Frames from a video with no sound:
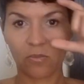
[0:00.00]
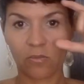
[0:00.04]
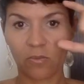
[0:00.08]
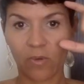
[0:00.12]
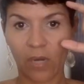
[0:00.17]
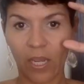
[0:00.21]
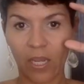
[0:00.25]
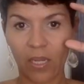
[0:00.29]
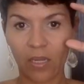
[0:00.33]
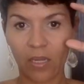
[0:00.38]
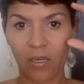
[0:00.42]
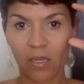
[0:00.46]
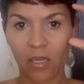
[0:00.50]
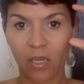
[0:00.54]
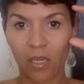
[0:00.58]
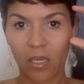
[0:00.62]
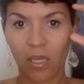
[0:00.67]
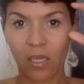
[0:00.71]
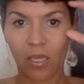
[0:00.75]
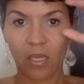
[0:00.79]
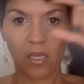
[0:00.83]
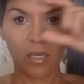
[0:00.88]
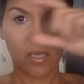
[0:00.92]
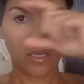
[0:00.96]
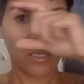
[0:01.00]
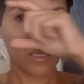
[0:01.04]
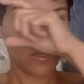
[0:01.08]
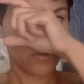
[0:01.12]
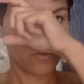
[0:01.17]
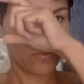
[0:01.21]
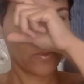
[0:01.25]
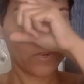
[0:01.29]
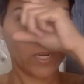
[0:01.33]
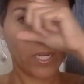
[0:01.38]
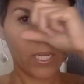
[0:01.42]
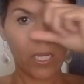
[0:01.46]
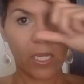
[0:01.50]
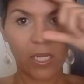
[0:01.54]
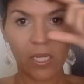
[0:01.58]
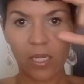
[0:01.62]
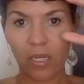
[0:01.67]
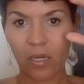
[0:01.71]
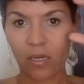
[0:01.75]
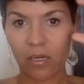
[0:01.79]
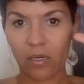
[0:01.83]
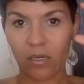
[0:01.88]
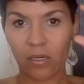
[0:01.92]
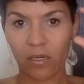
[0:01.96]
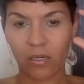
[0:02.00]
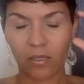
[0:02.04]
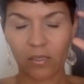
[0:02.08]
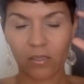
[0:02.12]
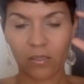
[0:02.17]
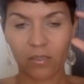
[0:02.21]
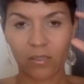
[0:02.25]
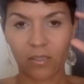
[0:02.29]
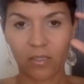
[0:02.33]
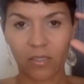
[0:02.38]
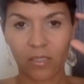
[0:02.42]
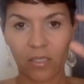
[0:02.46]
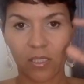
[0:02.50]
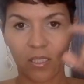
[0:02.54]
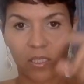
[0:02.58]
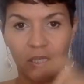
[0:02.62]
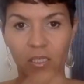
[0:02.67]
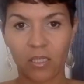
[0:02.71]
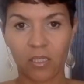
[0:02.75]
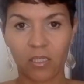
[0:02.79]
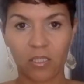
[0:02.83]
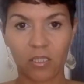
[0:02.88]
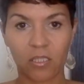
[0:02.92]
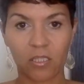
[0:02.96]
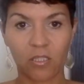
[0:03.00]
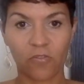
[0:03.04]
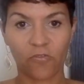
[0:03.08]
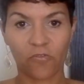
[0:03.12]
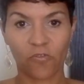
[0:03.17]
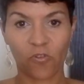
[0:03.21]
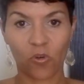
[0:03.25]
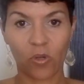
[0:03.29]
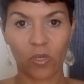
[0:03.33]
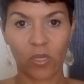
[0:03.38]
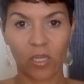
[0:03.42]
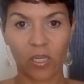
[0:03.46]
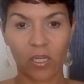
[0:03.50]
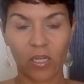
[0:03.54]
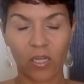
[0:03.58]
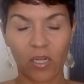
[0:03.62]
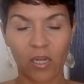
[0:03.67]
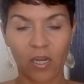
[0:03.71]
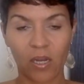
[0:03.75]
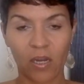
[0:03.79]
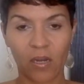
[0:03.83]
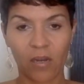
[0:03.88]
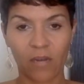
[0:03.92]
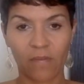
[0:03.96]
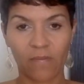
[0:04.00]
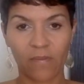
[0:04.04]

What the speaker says: right here, is devoid of